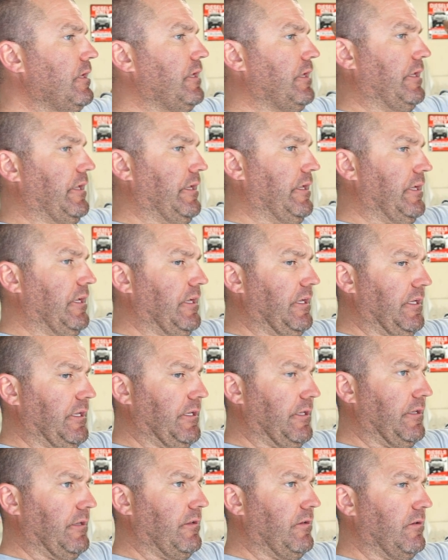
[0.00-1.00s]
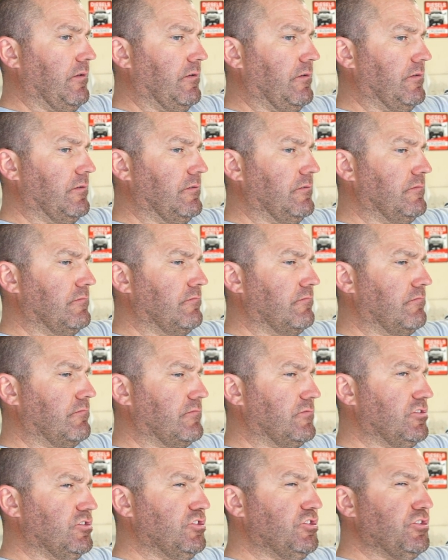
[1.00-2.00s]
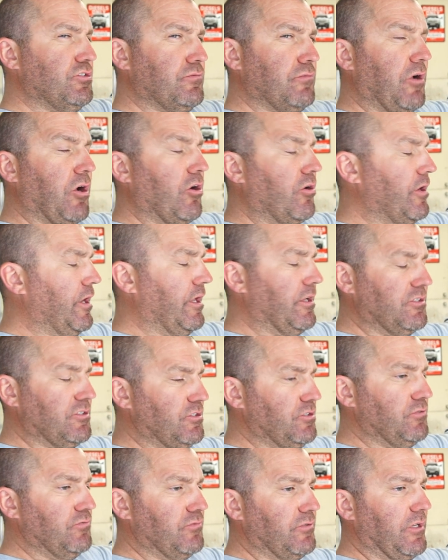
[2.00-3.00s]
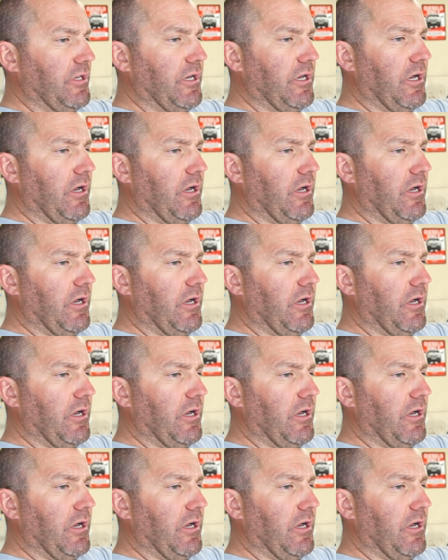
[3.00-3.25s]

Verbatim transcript: in June, or not June,